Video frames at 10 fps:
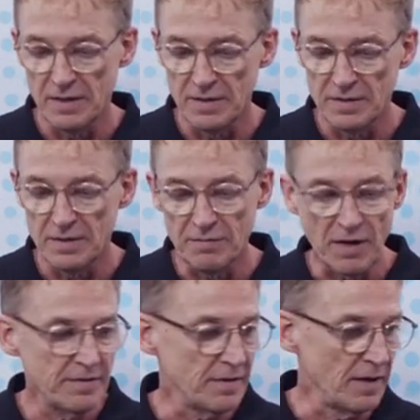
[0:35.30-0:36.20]

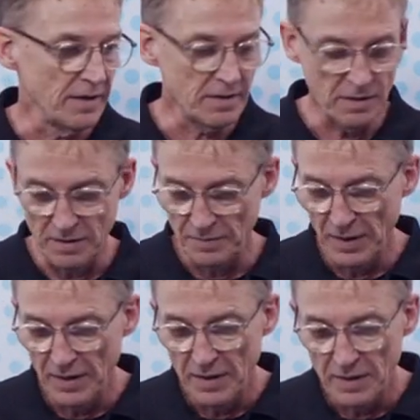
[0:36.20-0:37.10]
device like a
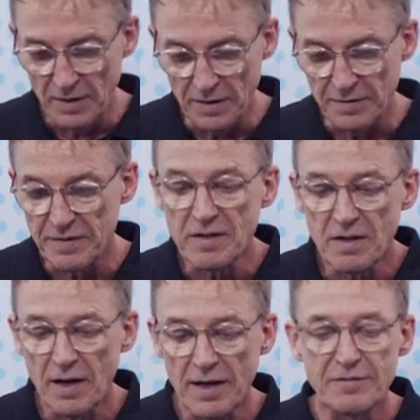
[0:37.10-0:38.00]
signal
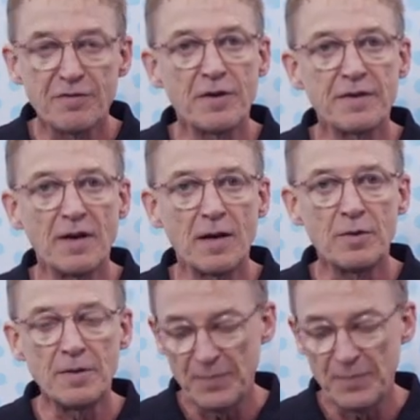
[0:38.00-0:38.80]
light, for example.